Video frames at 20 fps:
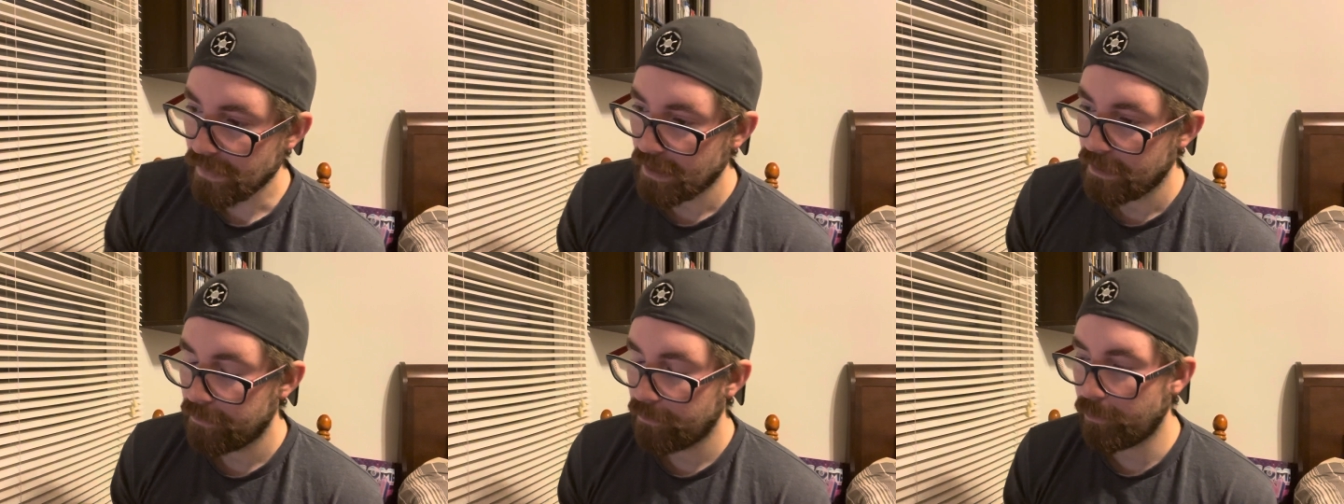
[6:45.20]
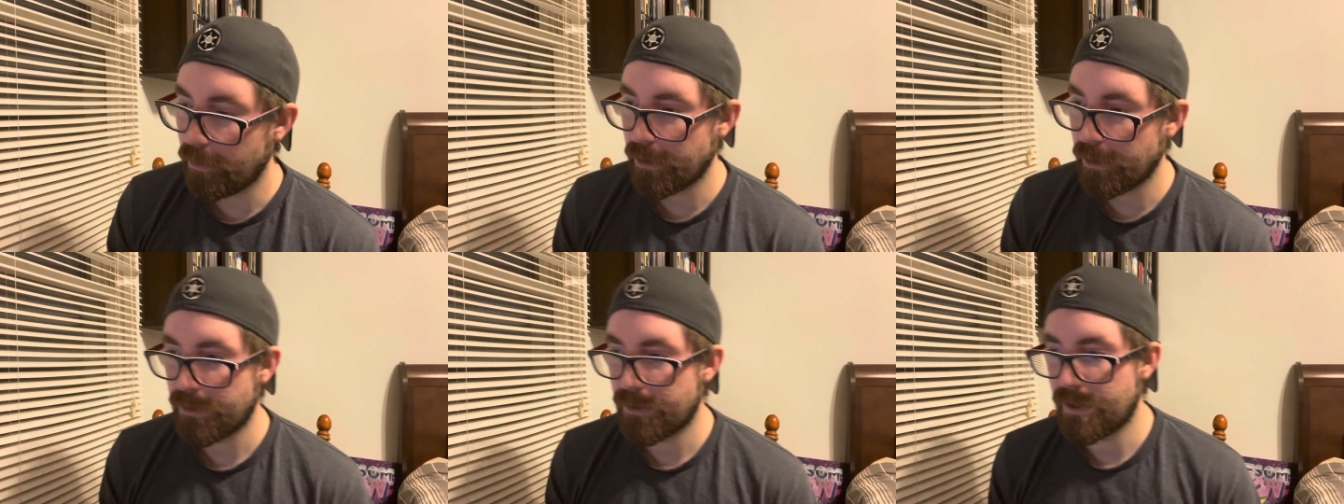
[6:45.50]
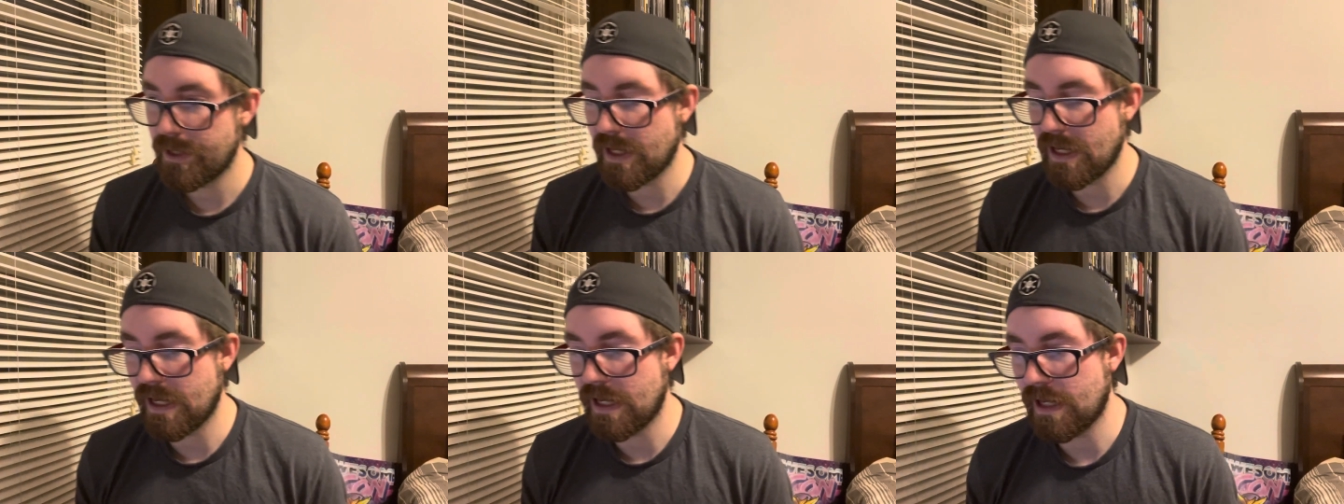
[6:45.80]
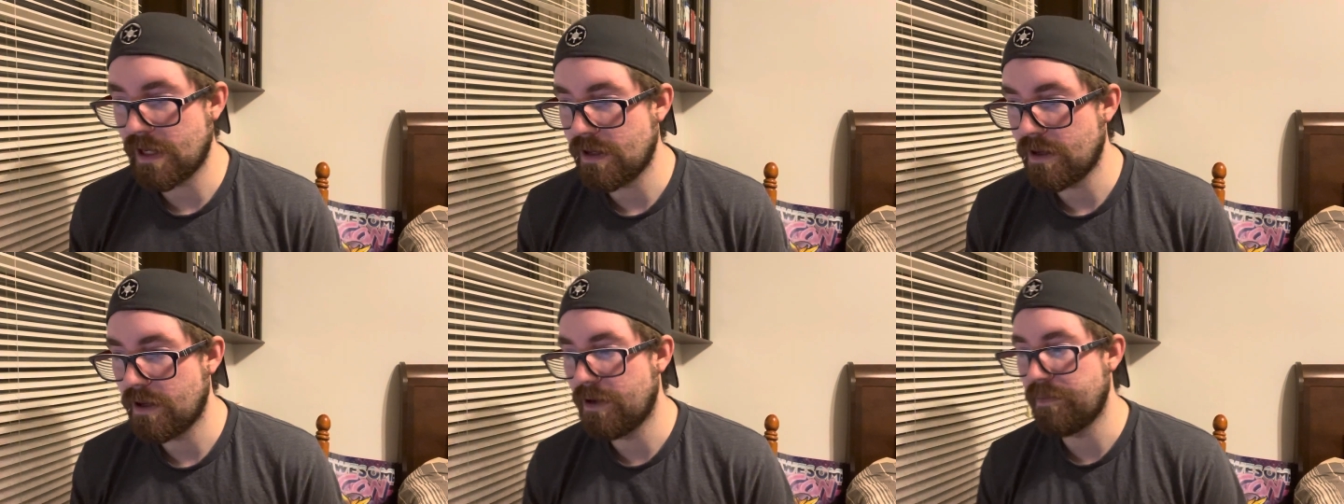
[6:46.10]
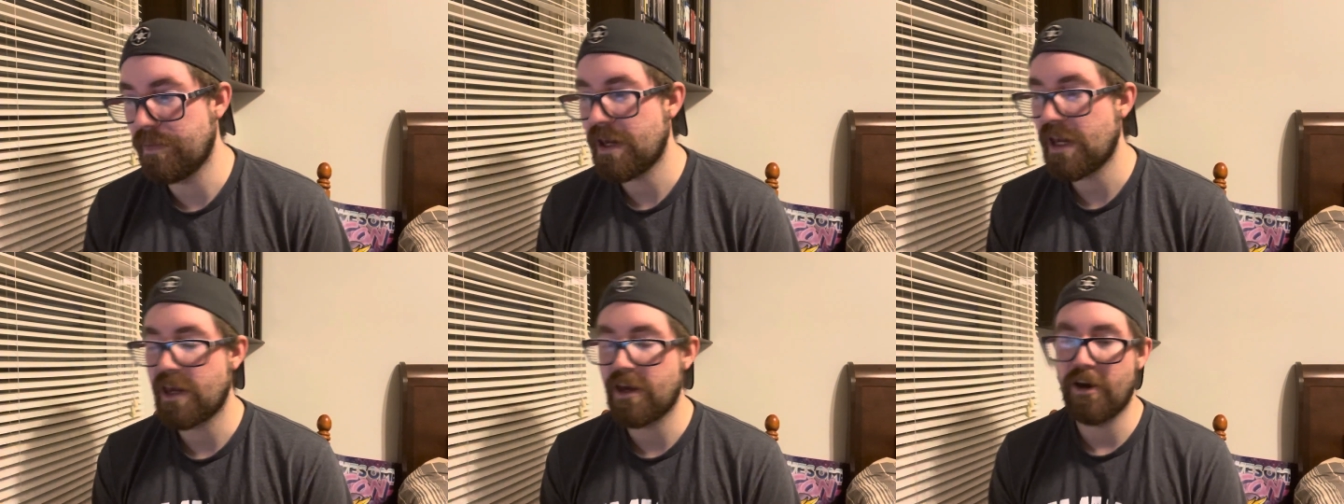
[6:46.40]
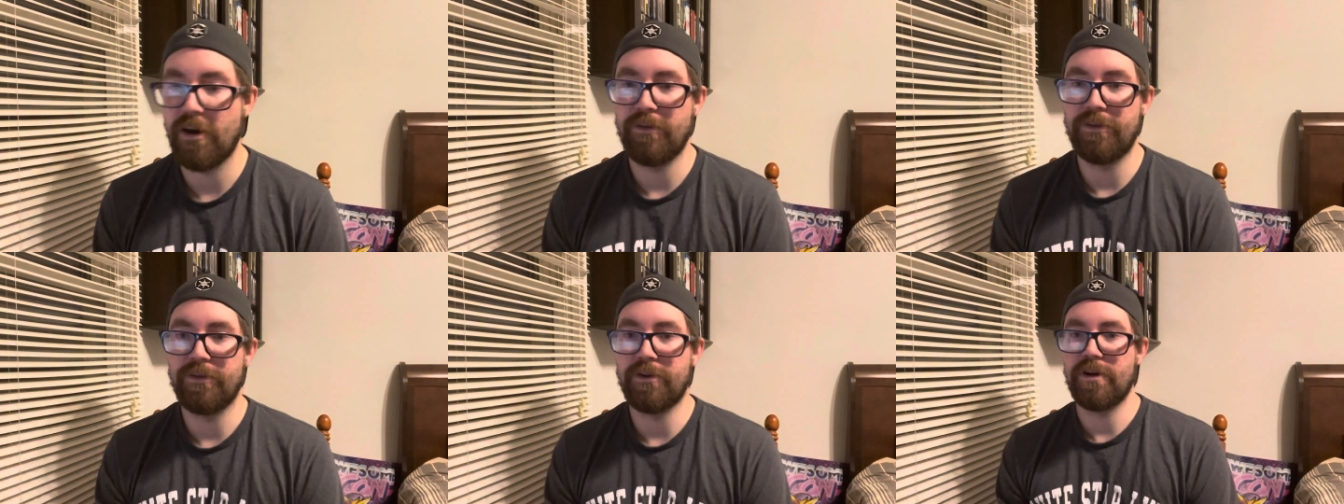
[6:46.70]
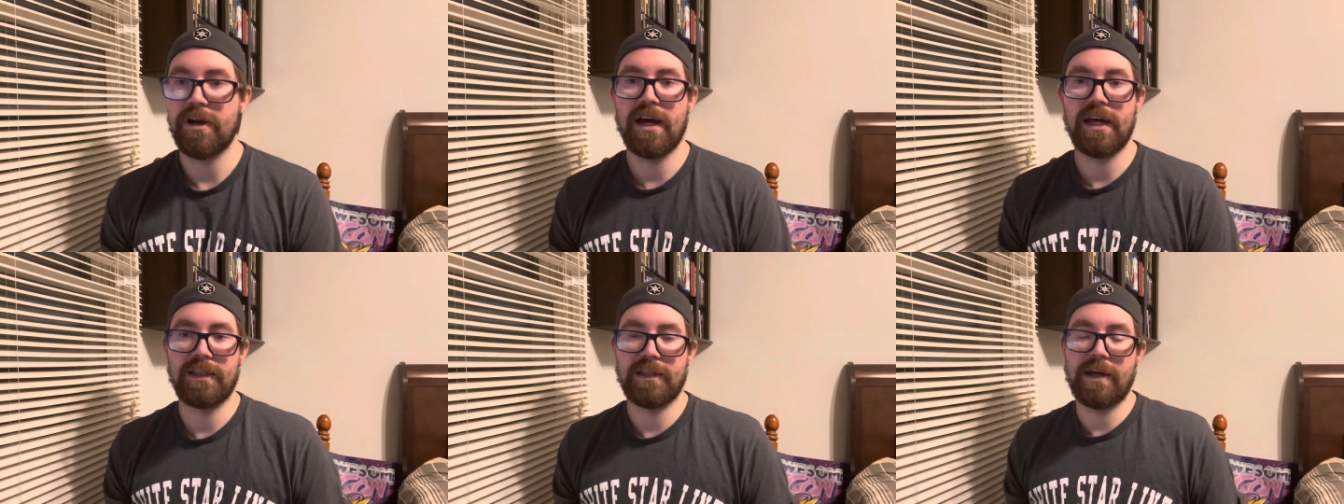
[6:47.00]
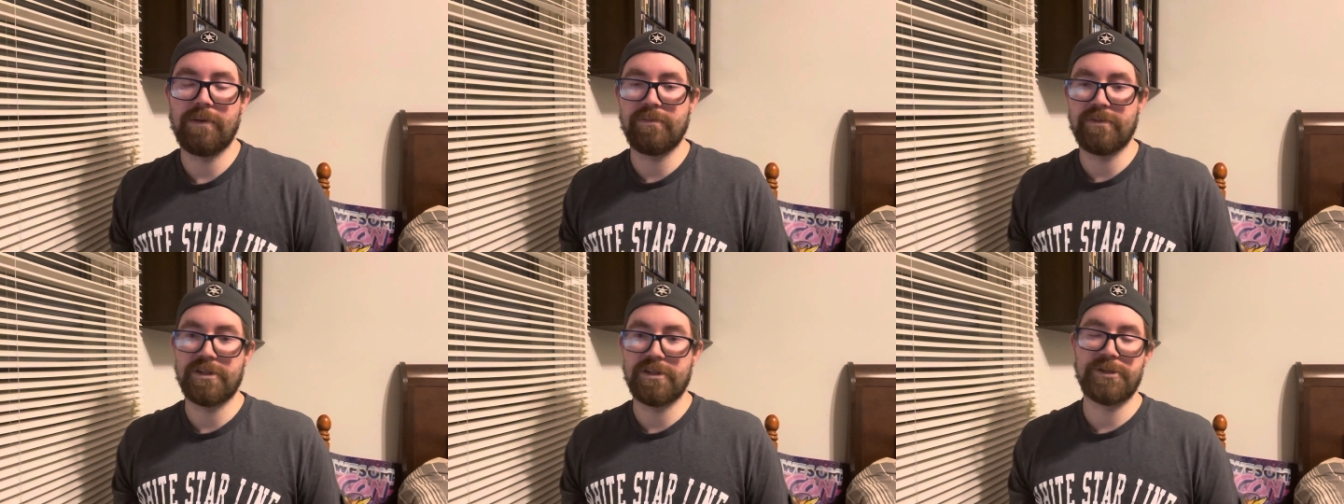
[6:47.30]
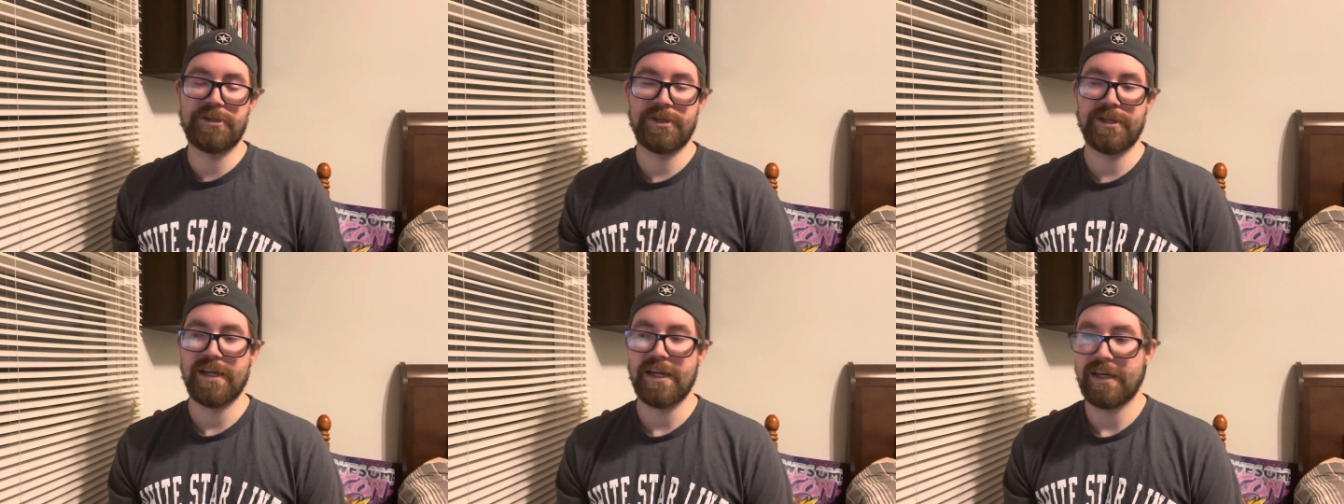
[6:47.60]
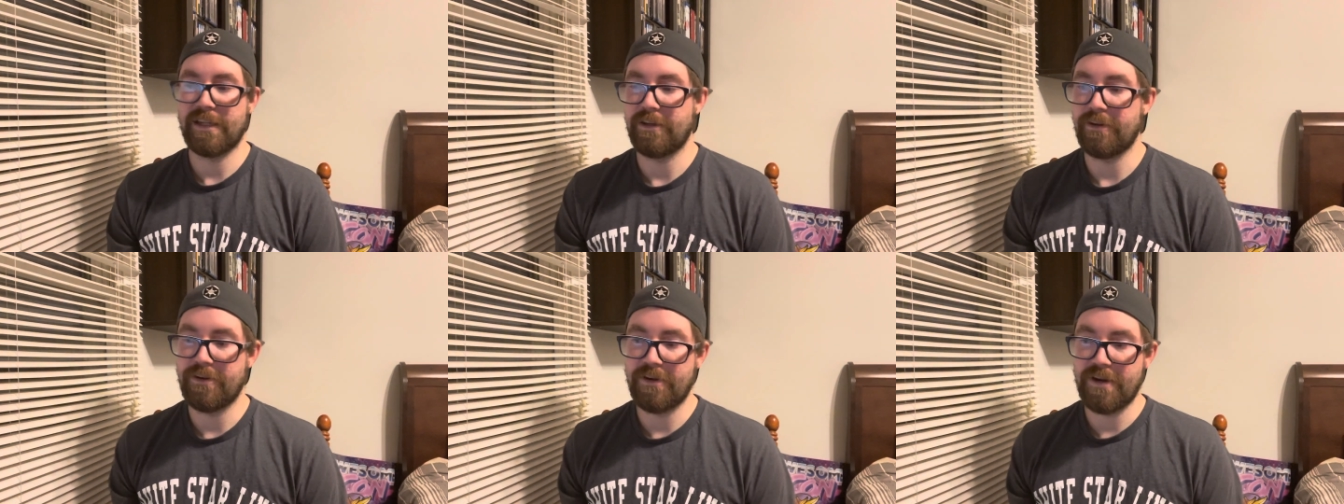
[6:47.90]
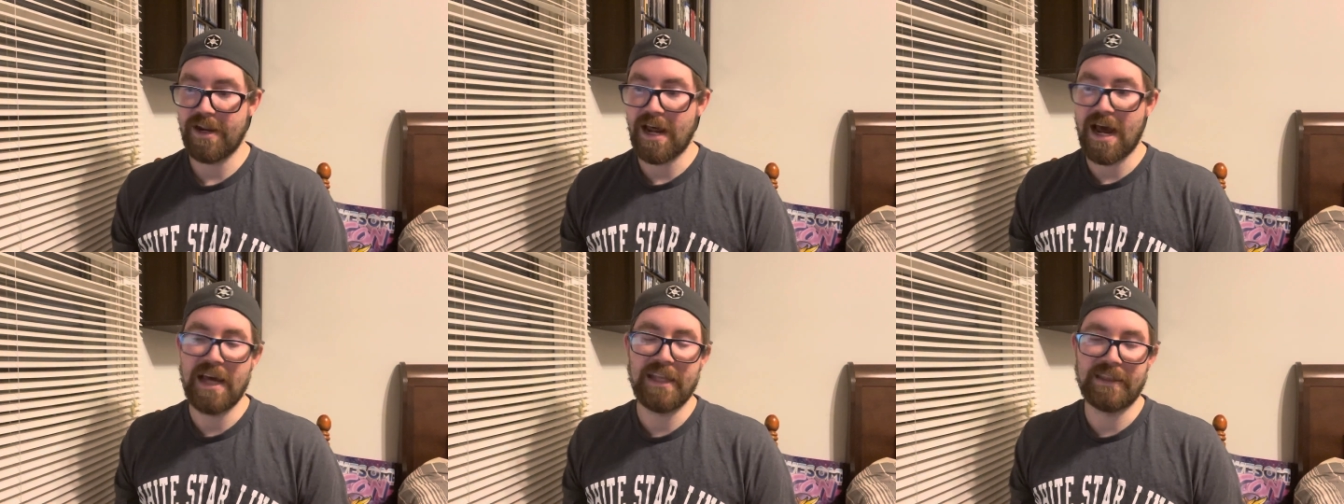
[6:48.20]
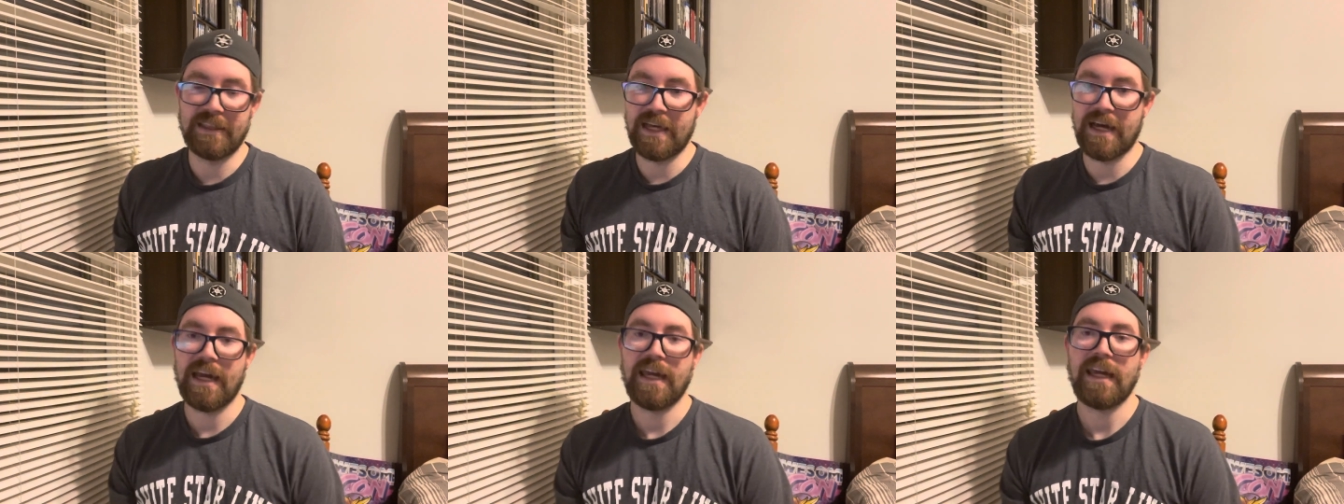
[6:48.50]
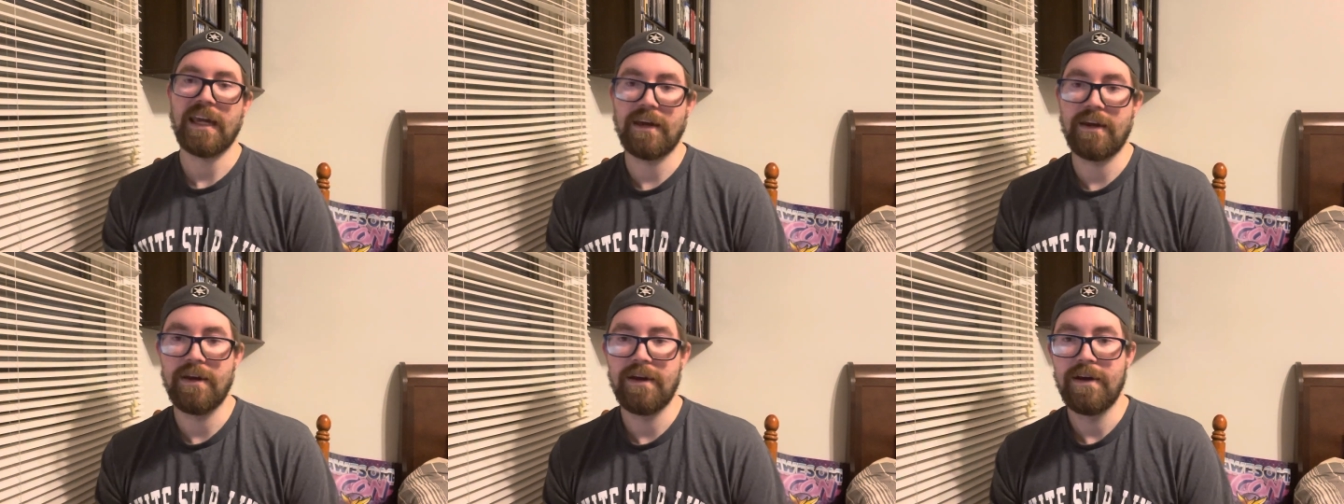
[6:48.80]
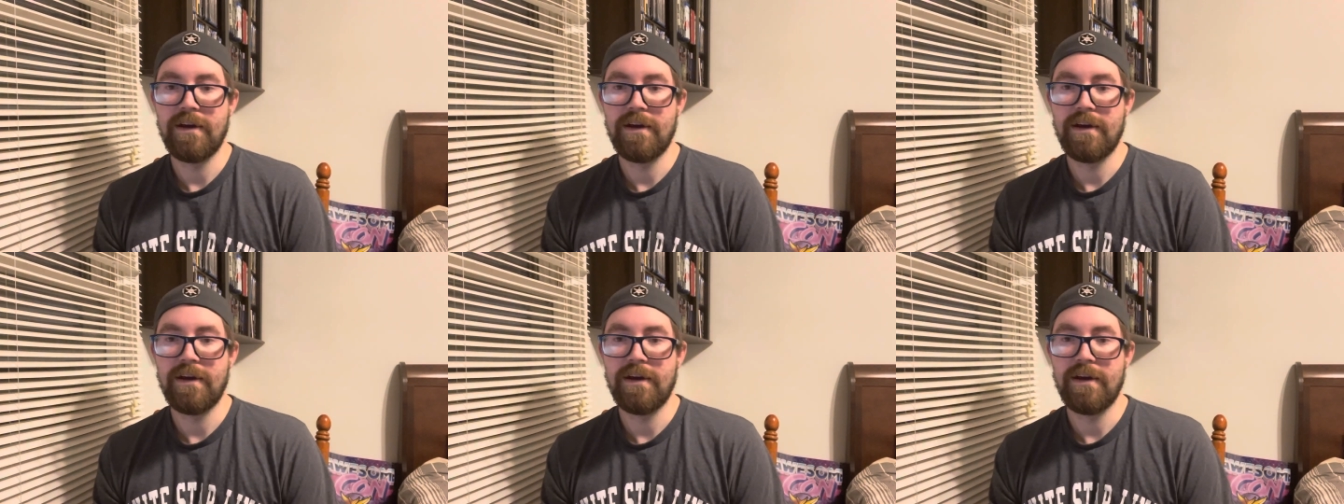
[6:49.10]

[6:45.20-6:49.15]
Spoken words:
with the Amico, they're not, I'm just saying, they're not like